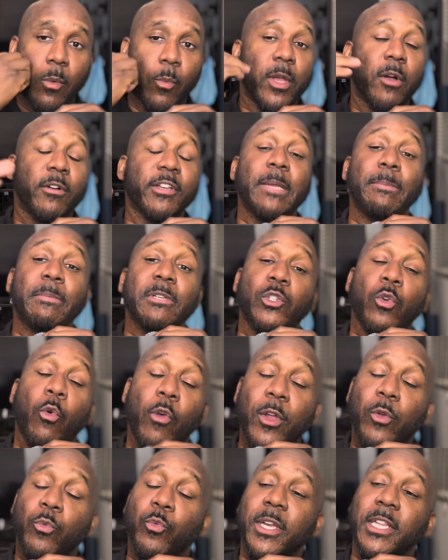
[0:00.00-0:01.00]
We're going to keep the
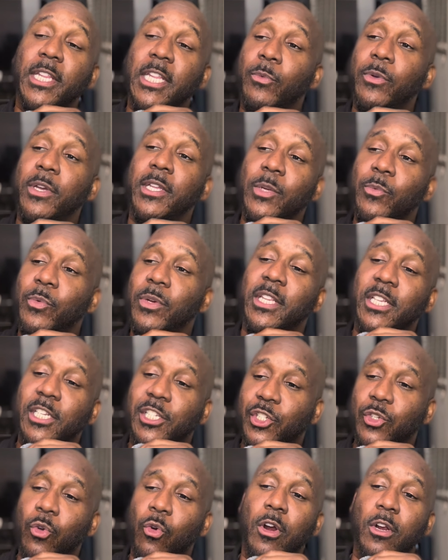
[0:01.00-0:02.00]
story really, really, really
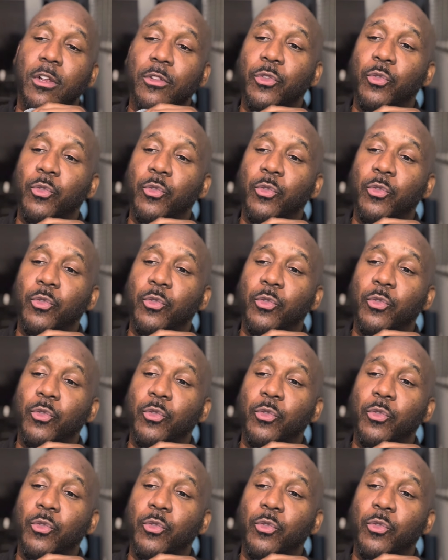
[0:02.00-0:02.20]
short.